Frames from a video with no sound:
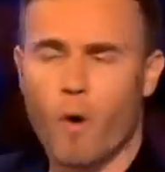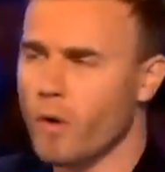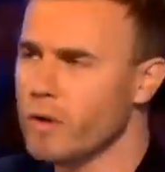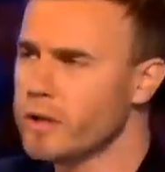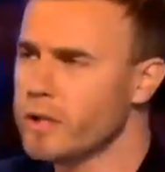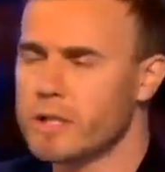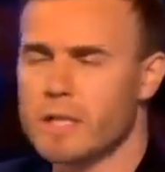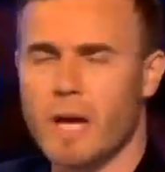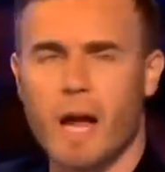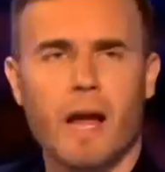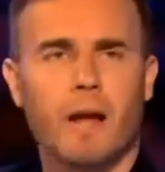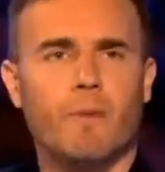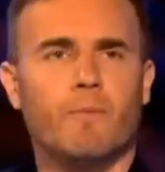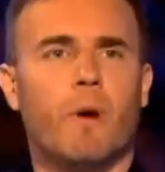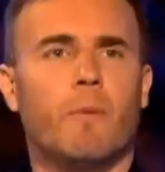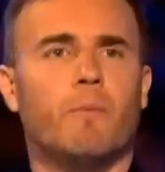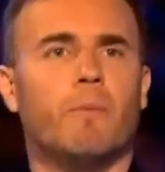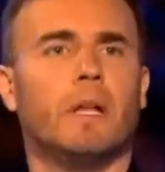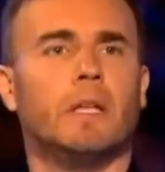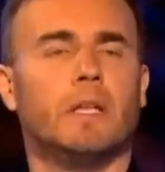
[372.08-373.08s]
all the
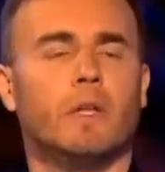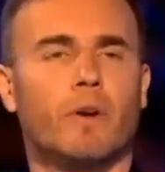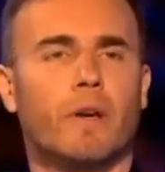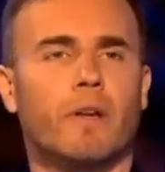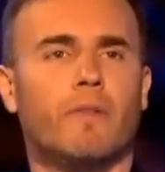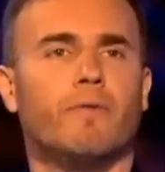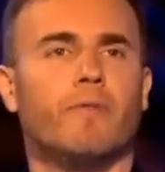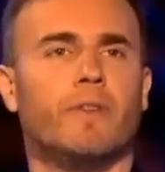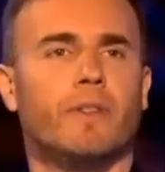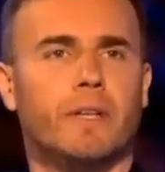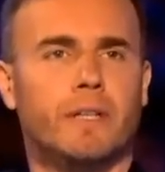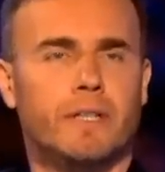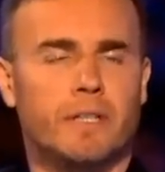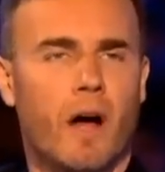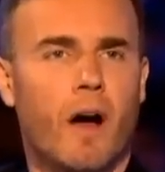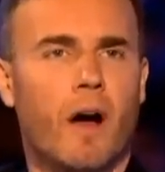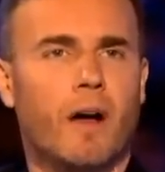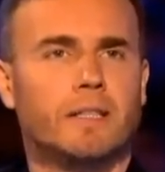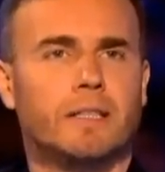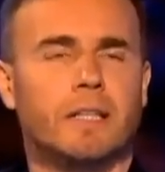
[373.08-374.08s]
time when we're looking for
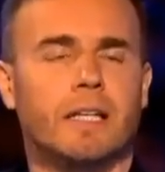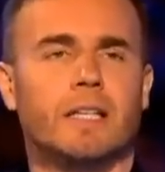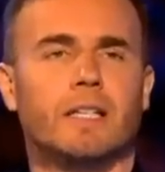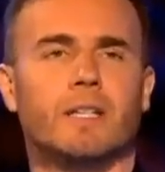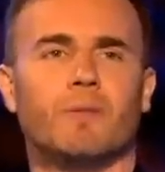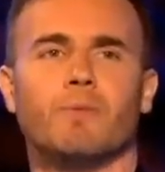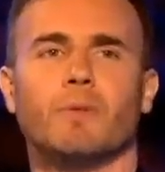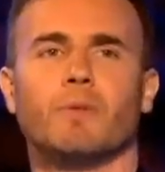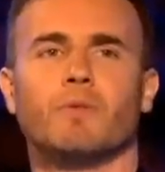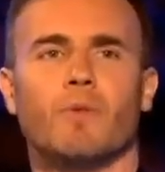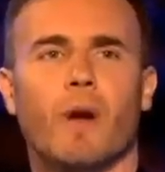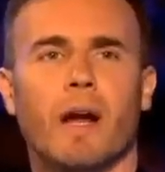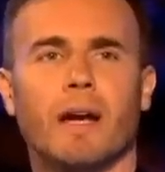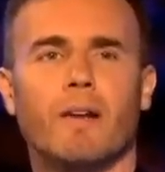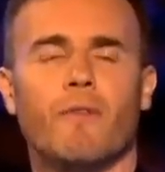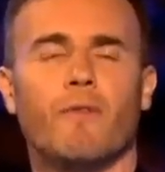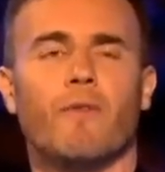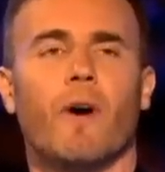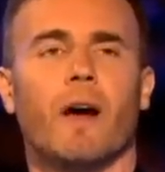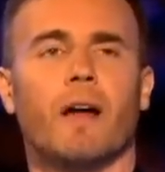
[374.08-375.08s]
these artists, we're
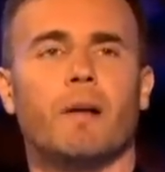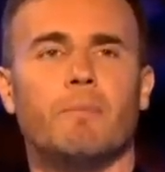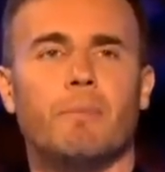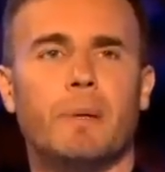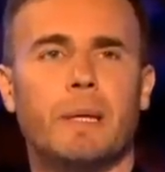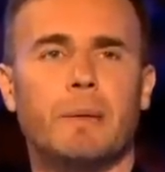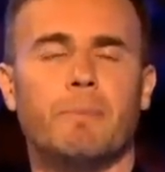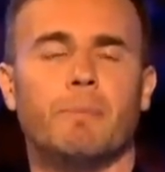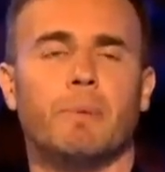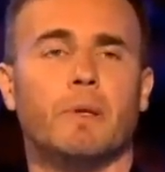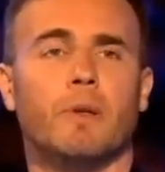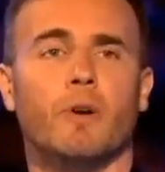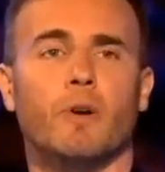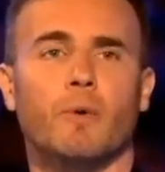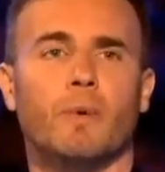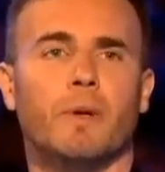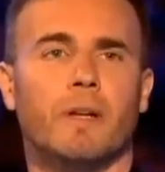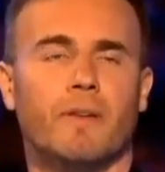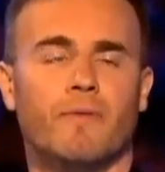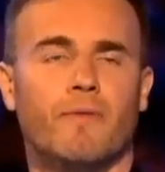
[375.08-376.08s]
trying to find people
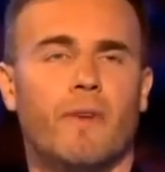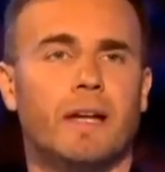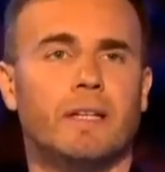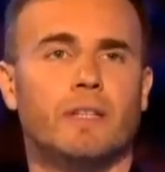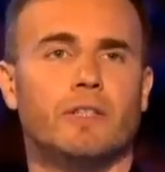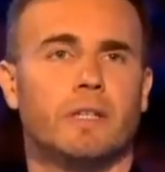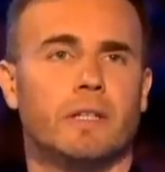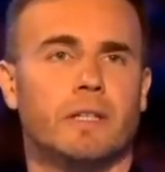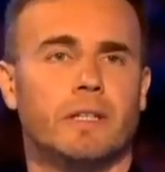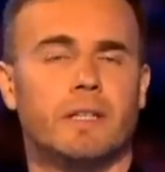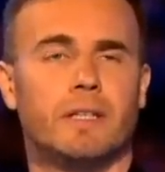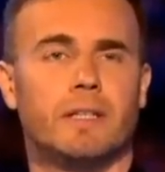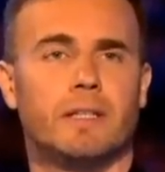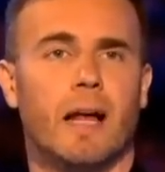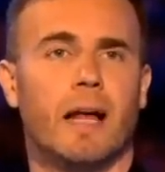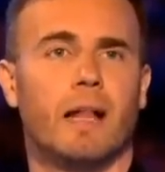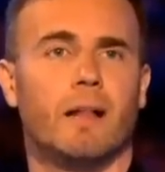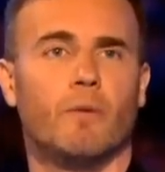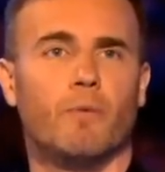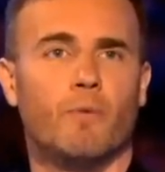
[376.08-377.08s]
who will eventually
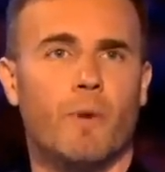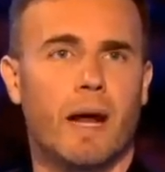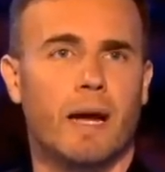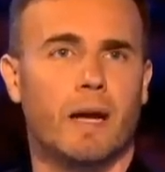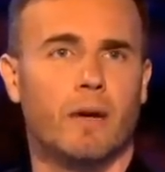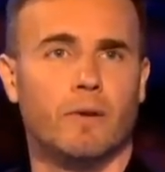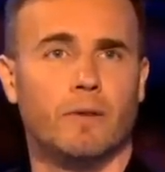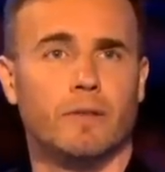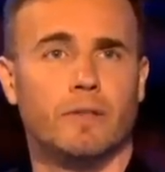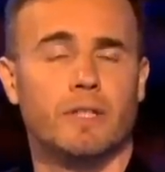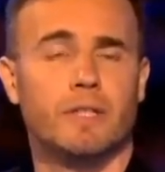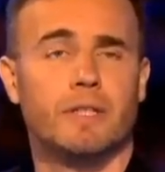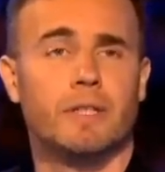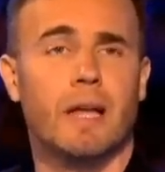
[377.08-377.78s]
sell records,